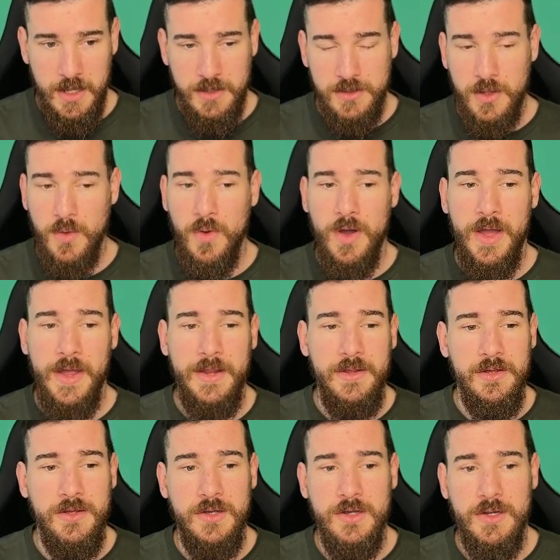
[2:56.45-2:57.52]
So I
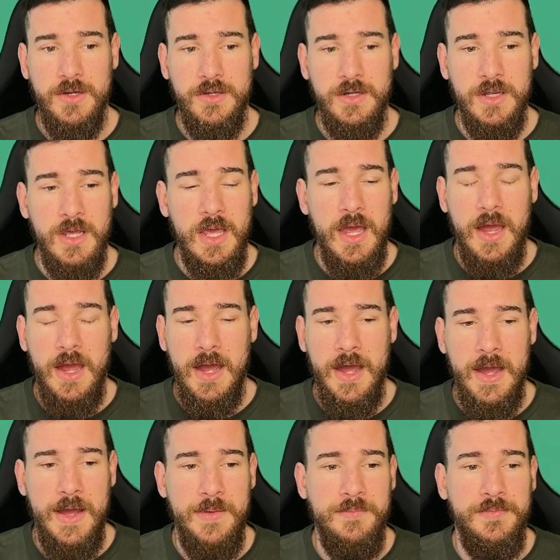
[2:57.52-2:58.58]
could
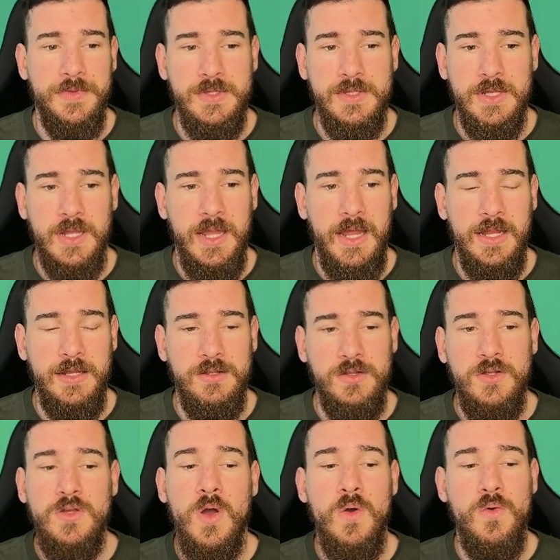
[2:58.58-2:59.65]
select
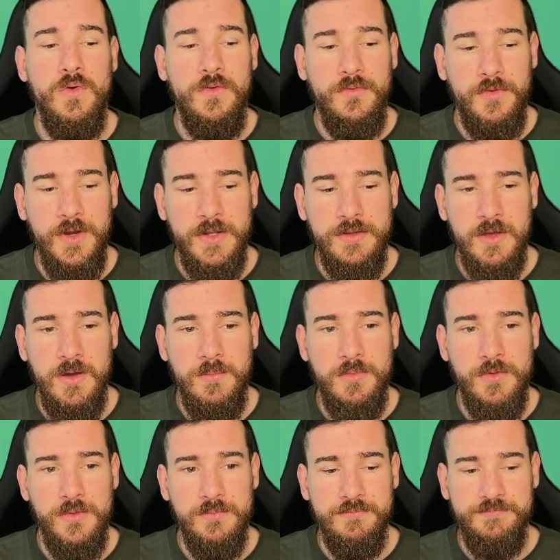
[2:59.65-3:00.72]
gold, for
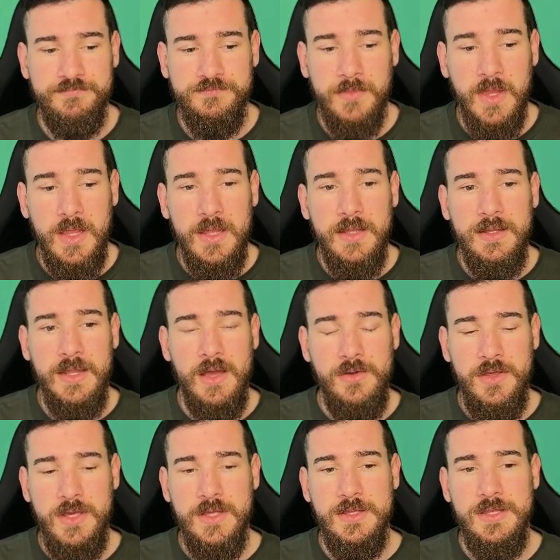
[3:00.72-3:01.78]
example. Now
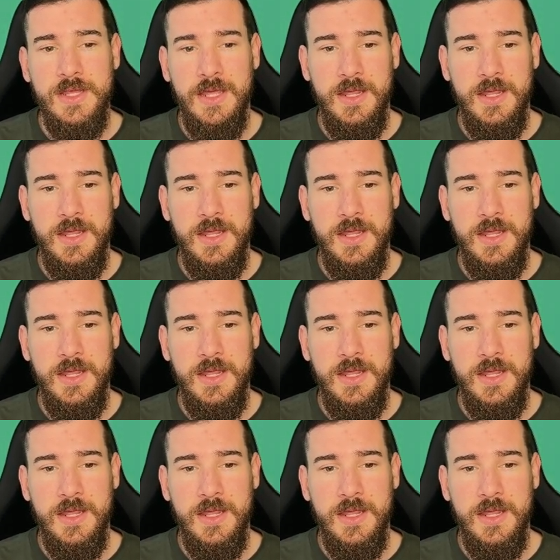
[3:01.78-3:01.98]
you can see